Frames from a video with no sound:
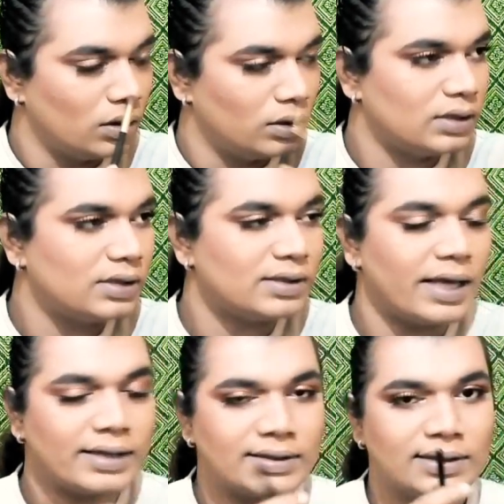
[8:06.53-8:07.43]
This is
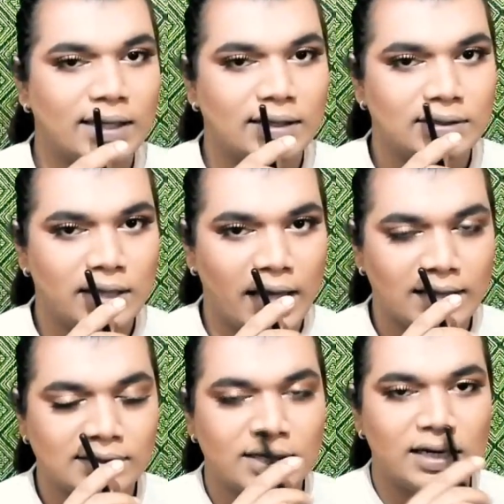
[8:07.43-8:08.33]

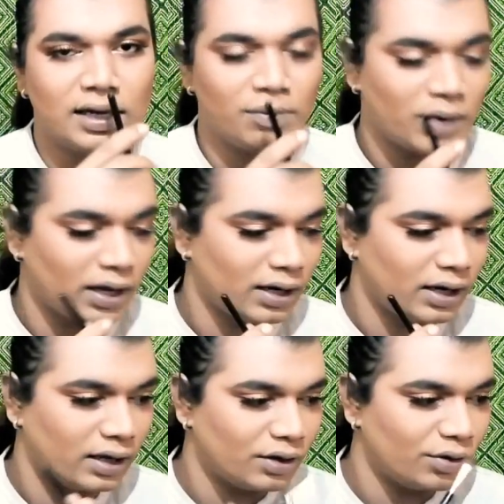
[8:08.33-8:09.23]
extending my,
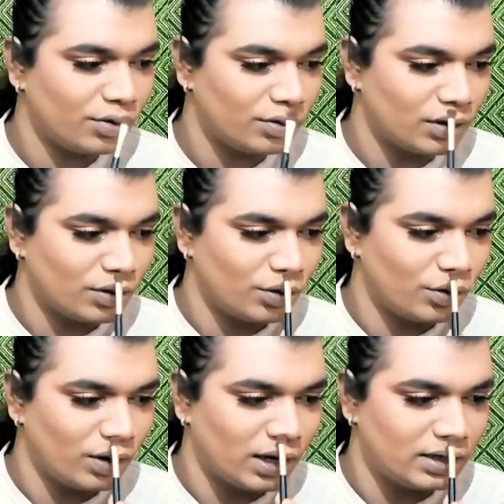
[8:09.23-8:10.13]
like, you know, the
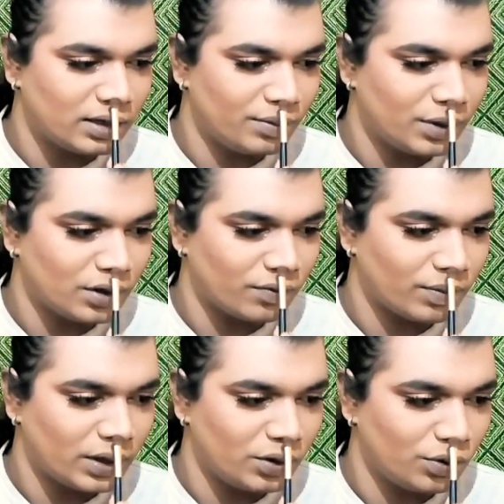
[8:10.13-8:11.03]
whole a little bit of
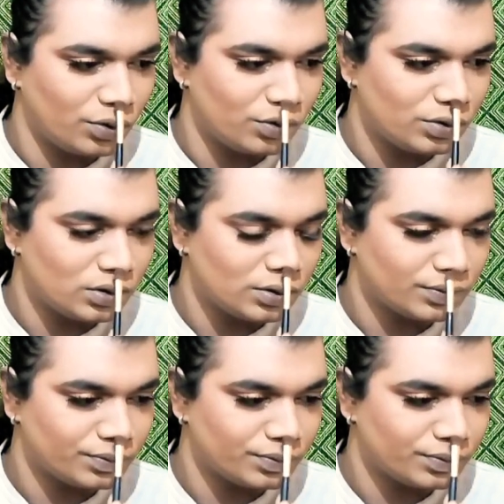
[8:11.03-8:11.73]
my nose.